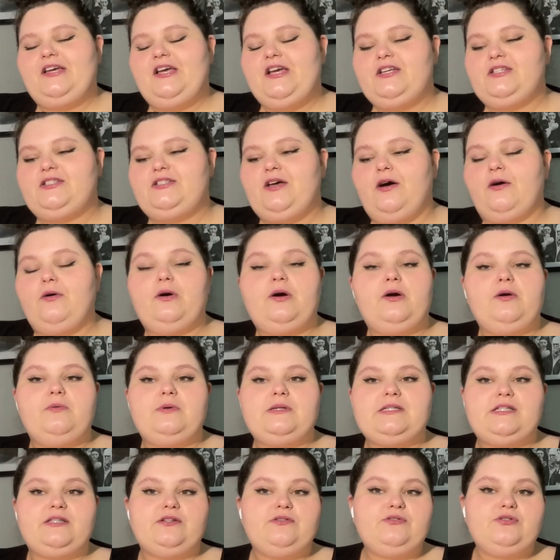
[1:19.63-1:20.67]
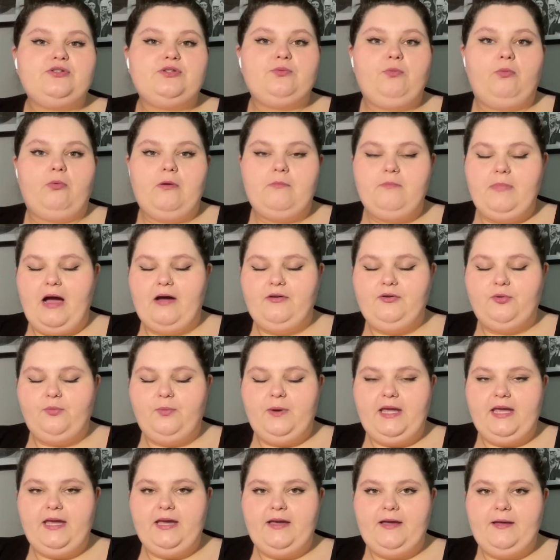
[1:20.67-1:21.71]
So it was lose one pound a
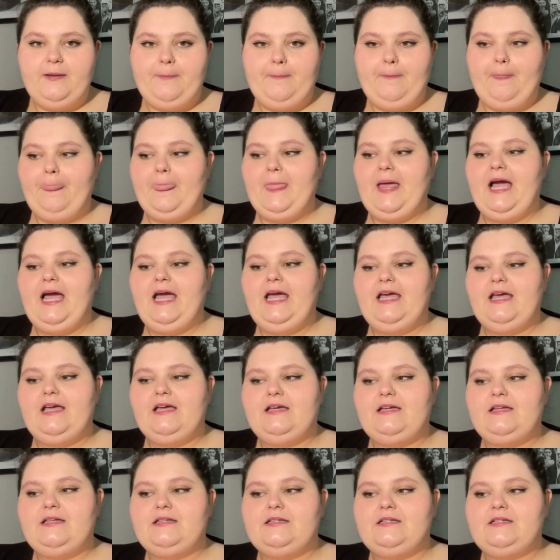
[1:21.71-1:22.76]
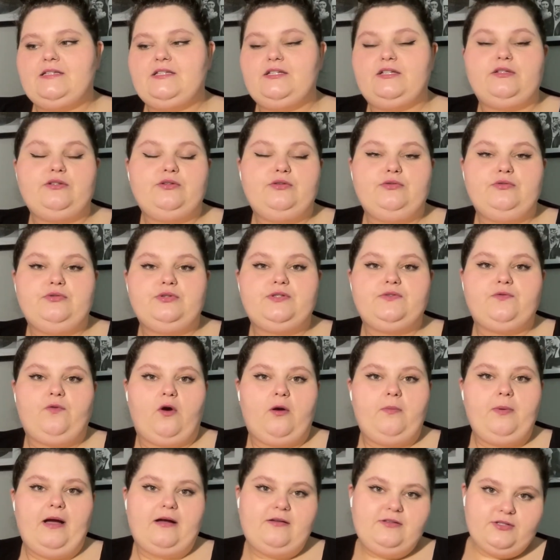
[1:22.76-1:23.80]
week and to lose four
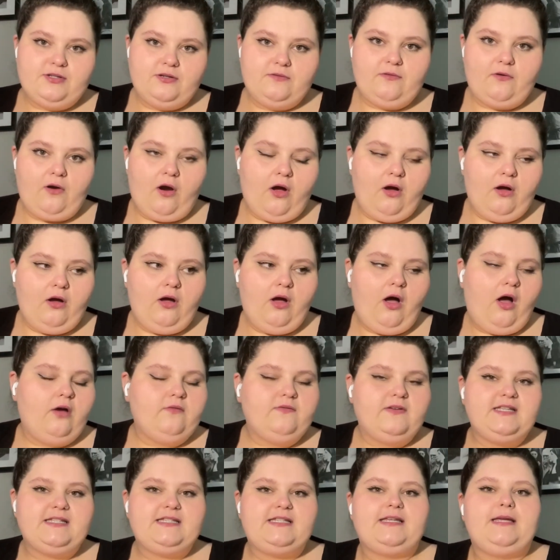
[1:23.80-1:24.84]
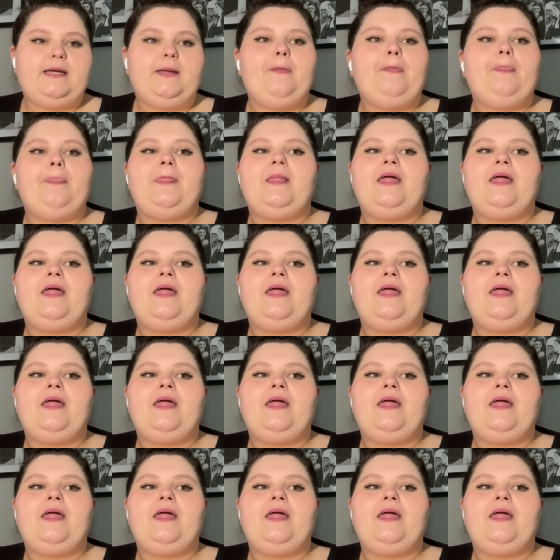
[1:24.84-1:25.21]
pounds overall, obviously.